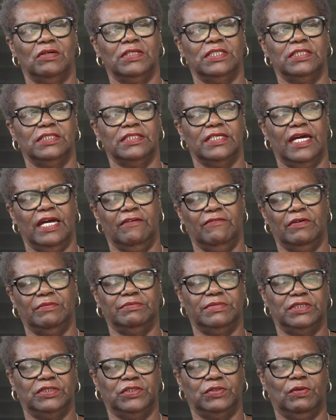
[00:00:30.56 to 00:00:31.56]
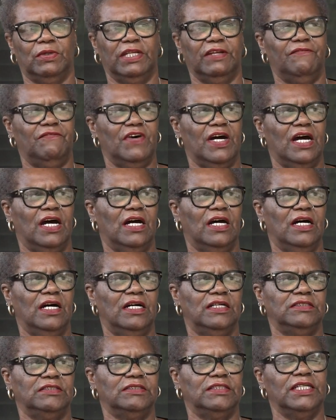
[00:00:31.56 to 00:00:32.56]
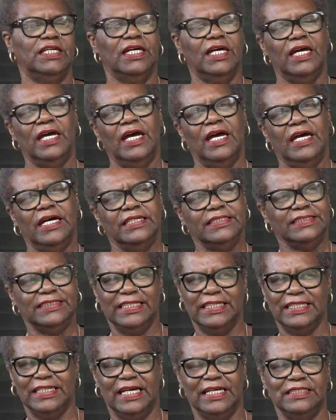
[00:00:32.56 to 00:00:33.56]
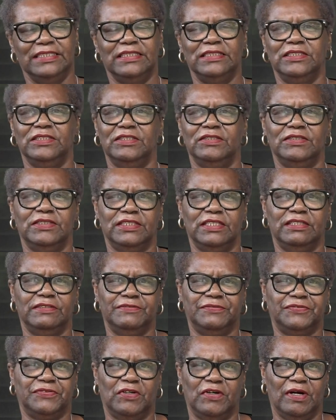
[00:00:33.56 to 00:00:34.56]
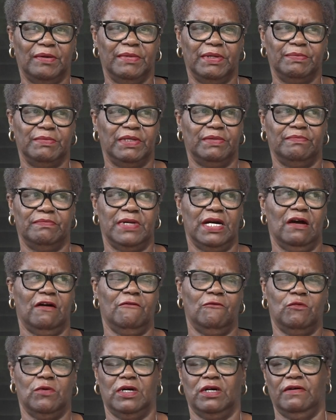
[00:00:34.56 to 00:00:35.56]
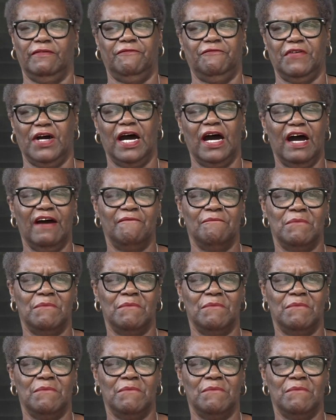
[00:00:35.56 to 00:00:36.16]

on and gave them the $2,500. Then I didn't hear nothing from him in about, what, 5